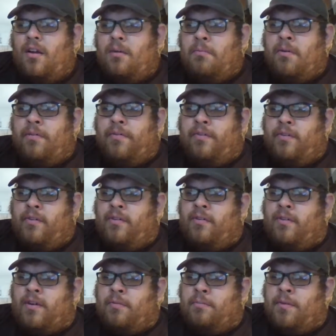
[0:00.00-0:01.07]
But if you're
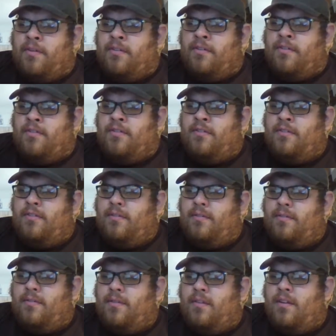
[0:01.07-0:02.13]
like a business,
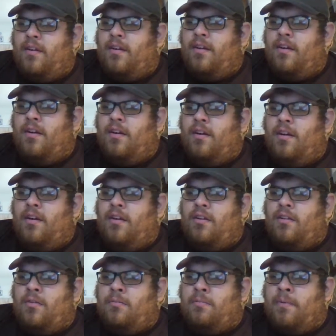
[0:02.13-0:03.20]

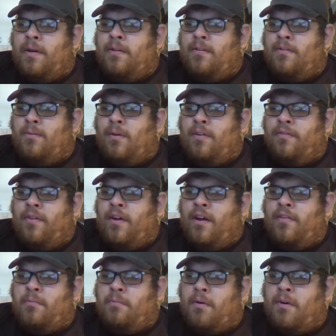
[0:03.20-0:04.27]
you pay
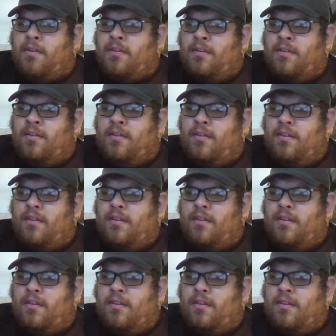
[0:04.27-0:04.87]
$25 a month,